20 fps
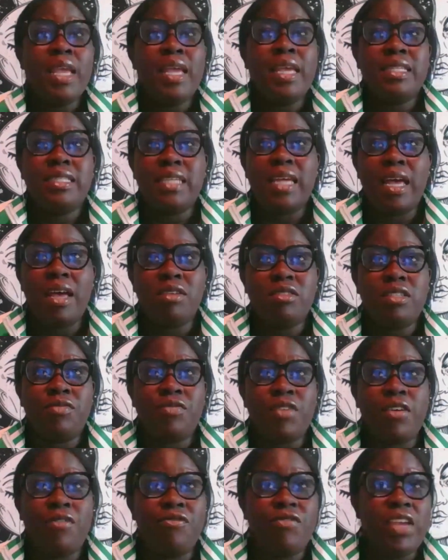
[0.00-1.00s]
It's the house of
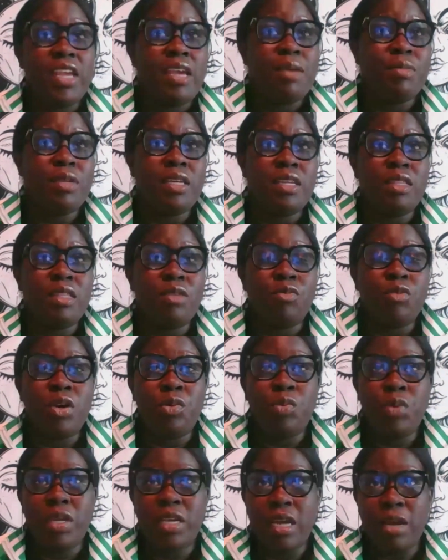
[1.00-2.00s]
our family, the one
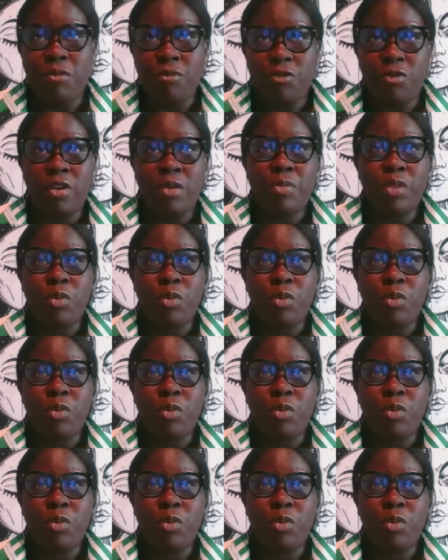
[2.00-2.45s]
we come from,